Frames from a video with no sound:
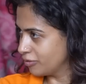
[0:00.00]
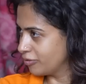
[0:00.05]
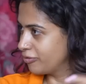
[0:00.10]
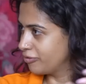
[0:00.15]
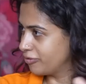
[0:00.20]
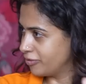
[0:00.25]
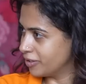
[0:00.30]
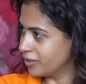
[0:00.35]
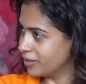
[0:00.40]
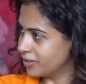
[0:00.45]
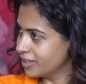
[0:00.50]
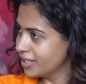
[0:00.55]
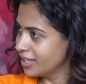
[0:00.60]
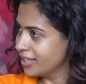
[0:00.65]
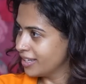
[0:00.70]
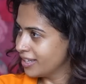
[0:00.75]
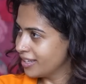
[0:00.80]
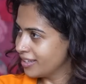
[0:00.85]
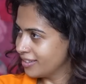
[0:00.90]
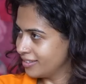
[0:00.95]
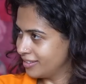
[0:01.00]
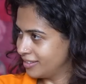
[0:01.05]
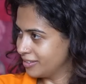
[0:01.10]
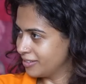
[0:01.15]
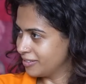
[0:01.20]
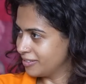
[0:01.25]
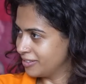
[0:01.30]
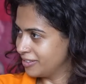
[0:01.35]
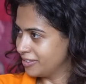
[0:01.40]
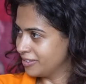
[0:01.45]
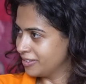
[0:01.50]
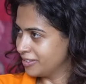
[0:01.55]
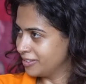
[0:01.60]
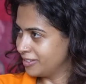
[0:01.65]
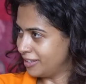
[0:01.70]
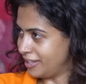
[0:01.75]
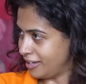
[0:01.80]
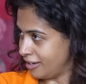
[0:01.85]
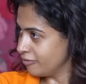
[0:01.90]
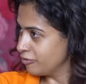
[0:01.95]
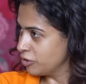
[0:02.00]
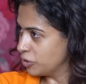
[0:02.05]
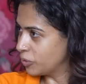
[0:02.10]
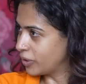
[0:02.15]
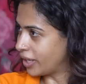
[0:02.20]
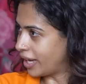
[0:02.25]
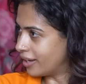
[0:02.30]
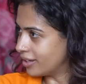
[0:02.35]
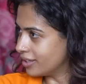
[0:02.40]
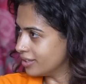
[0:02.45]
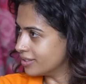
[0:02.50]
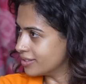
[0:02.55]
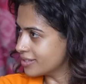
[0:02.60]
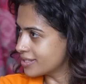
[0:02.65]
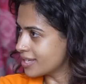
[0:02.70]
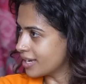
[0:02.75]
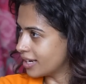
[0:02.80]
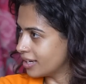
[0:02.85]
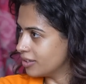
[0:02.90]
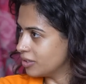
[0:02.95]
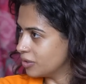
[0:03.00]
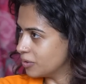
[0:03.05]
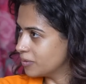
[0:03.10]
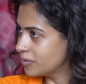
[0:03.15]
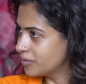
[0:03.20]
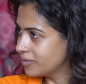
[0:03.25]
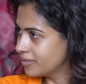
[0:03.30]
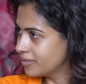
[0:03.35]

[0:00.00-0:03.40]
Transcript: of uh, the, the, the love you carry inside you.